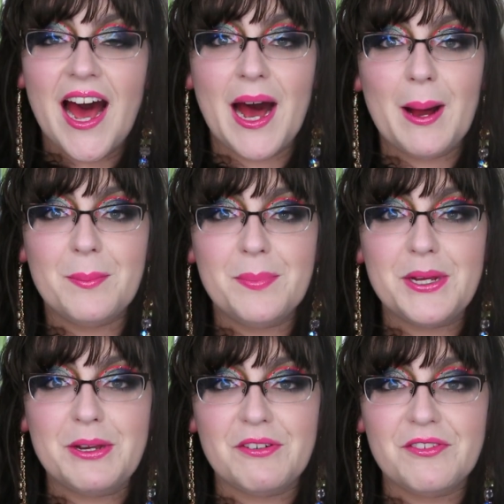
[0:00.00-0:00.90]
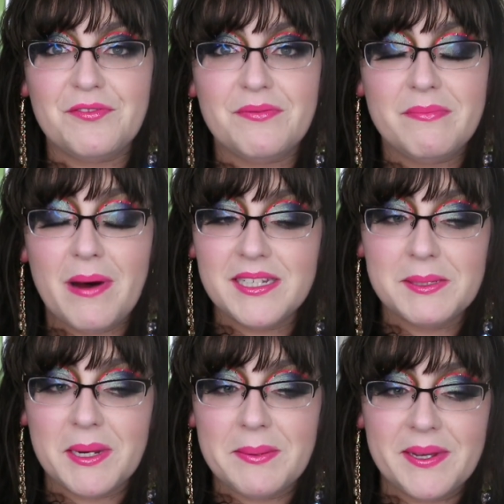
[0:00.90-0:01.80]
But you have
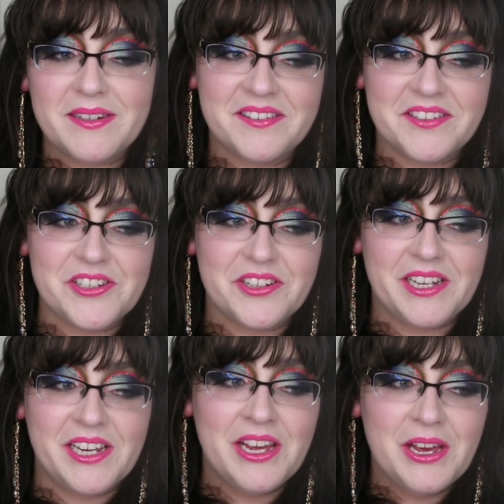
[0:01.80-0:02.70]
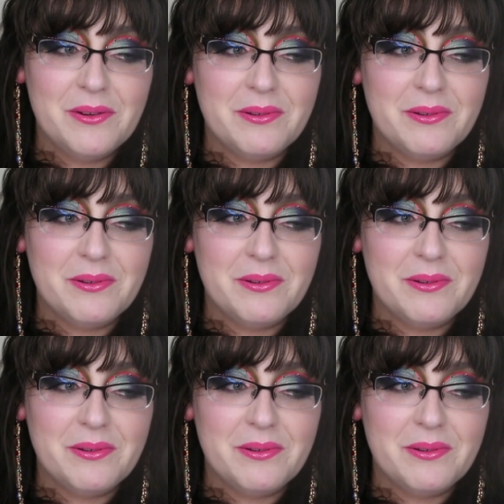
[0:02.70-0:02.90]
possibly been on a journey